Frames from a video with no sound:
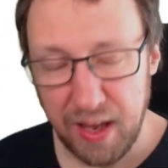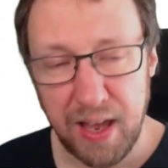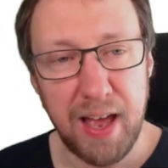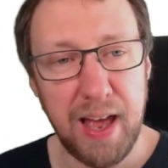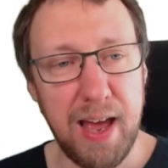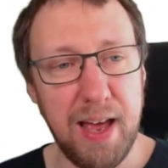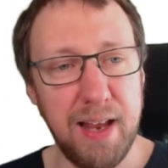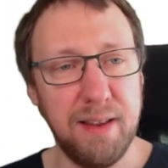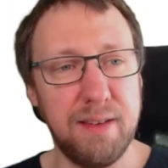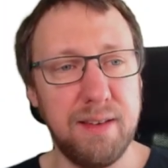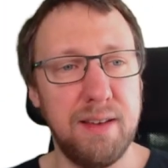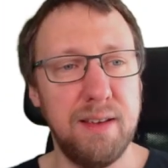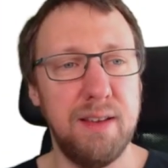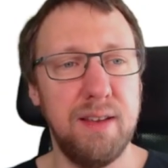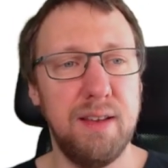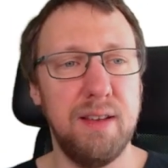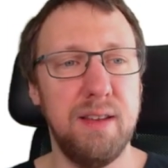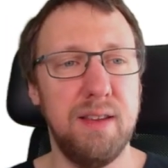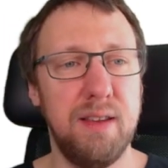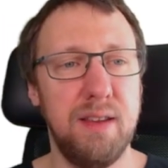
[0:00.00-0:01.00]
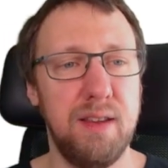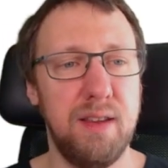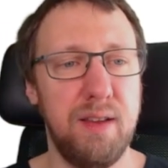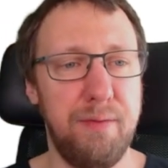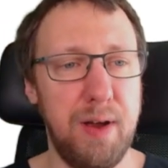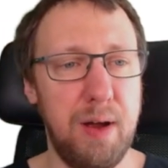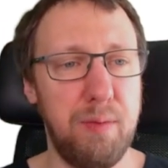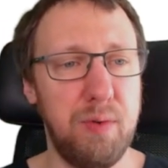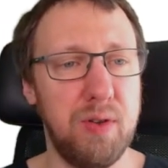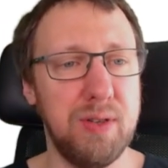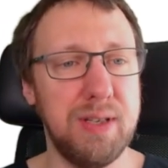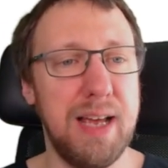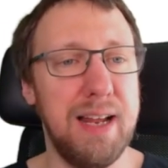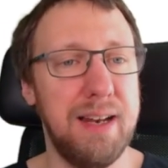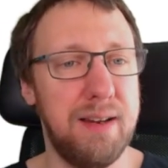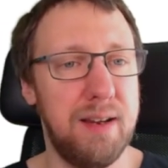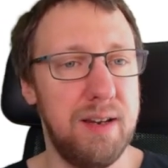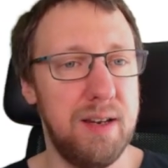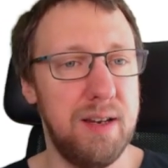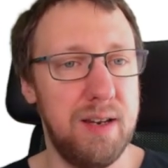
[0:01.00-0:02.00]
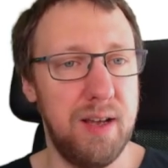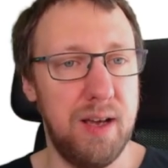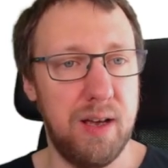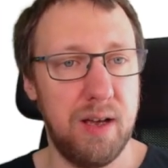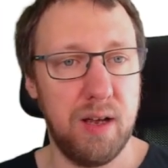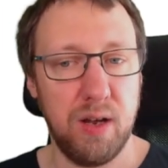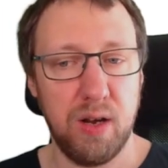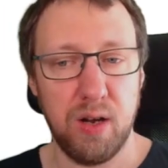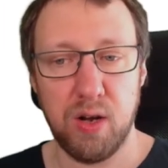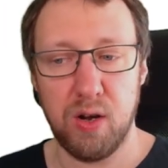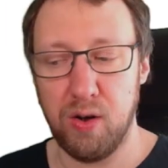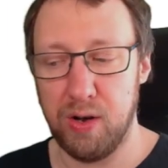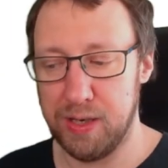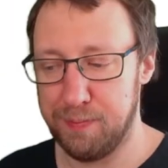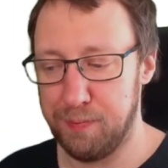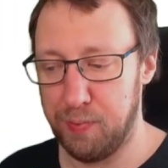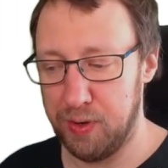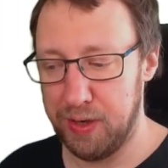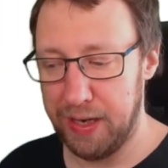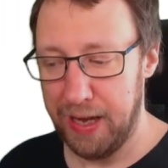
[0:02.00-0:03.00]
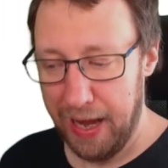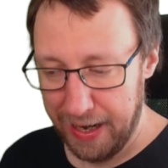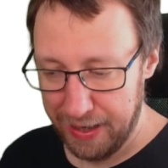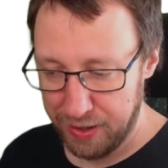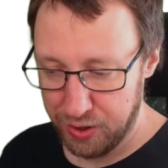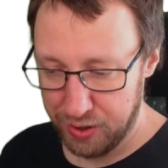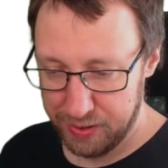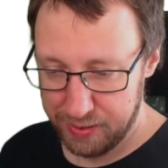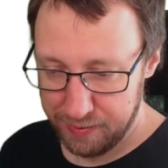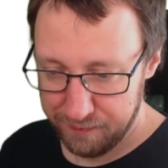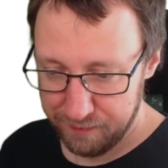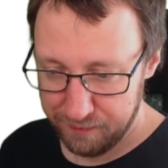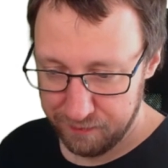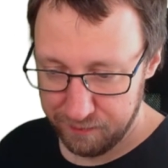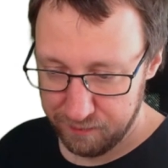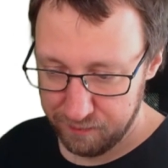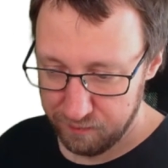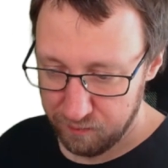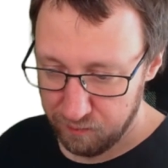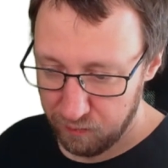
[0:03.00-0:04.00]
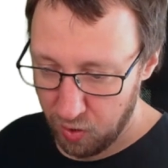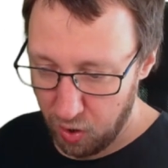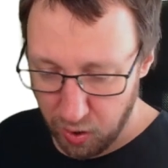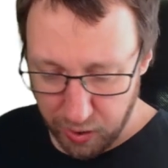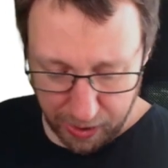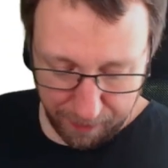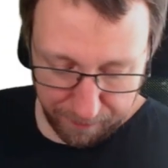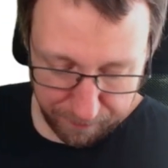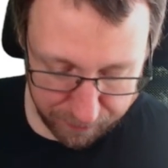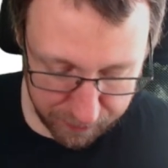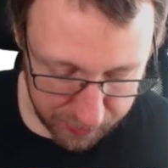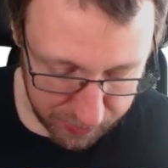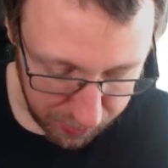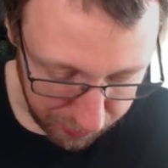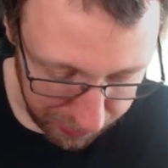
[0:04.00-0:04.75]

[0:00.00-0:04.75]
and the variable node and the corresponding edges. Okay, so